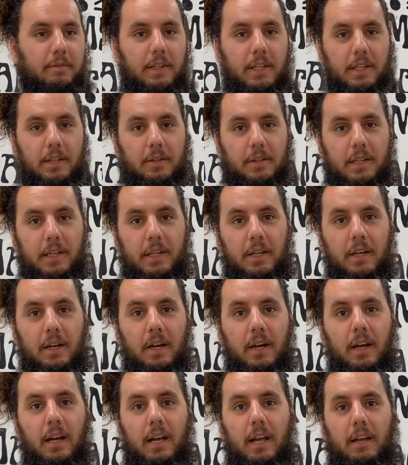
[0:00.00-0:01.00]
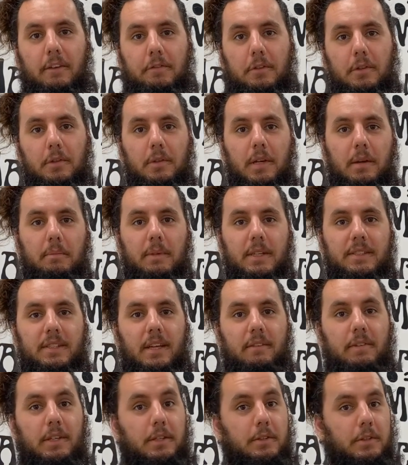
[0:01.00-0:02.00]
a video here. If you missed
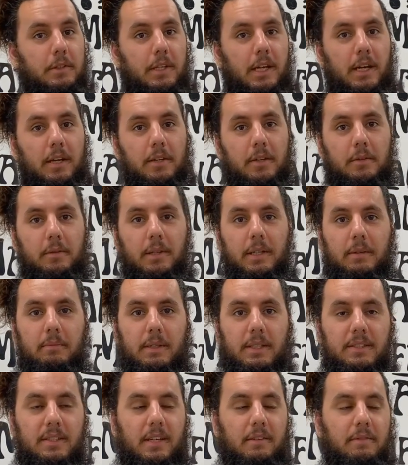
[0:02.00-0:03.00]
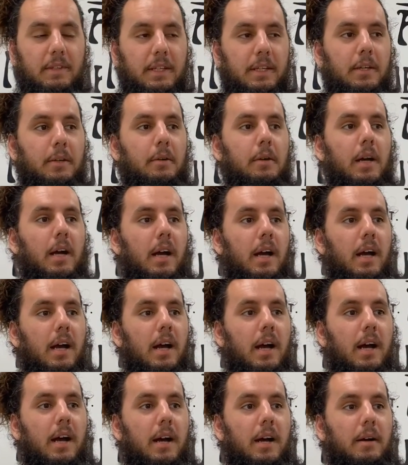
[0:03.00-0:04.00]
that video, you're not going to want to miss that video.
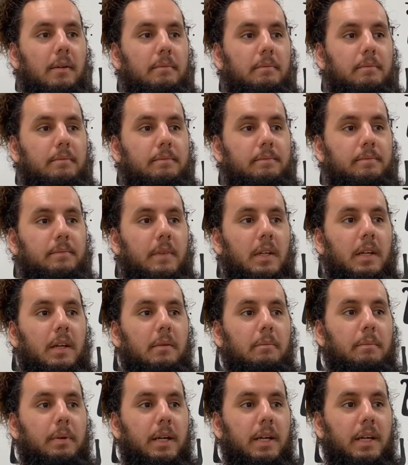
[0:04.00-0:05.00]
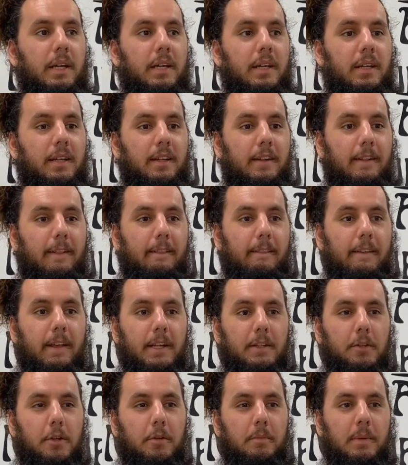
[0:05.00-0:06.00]
But
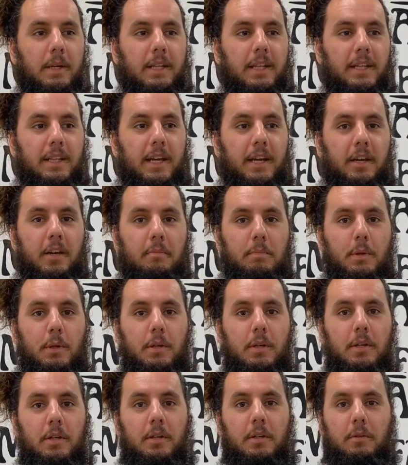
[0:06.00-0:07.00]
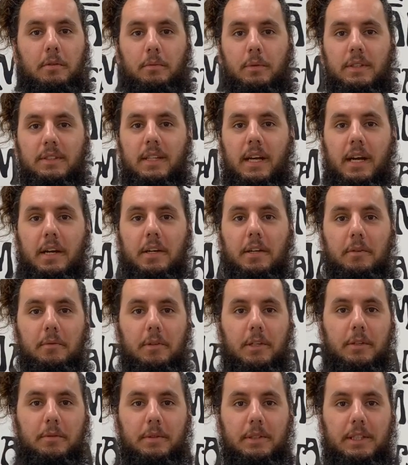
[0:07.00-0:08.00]
they told me that that computer was not going to
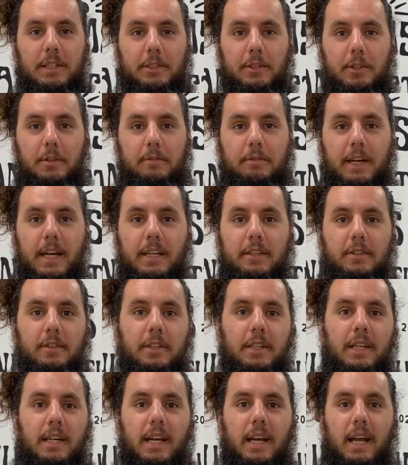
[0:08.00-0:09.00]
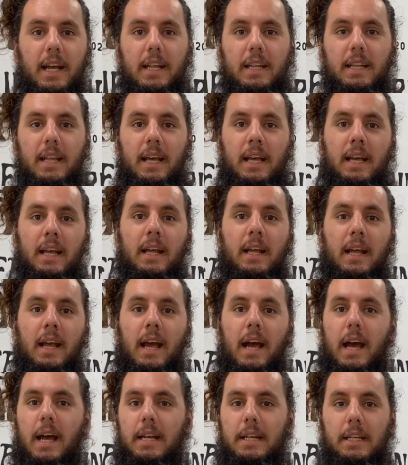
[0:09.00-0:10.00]
work with Digital Factory, and that
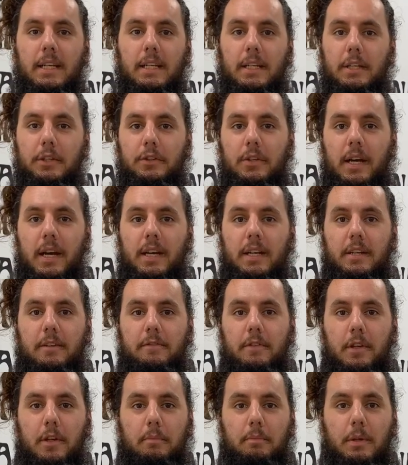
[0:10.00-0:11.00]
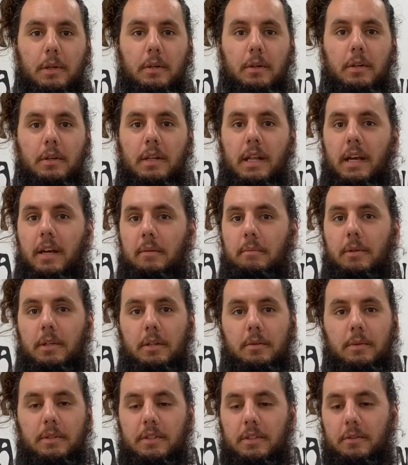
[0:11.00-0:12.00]
I needed to try a different computer. That
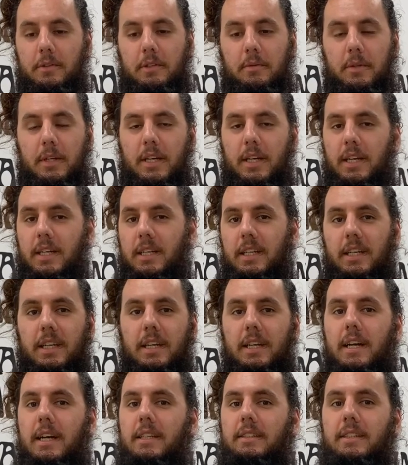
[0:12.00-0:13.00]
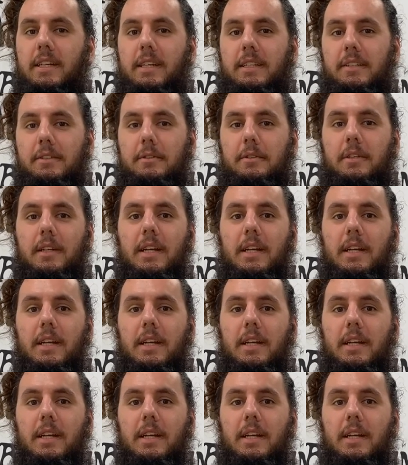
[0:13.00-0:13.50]
computer wasn't going to work. I needed to contact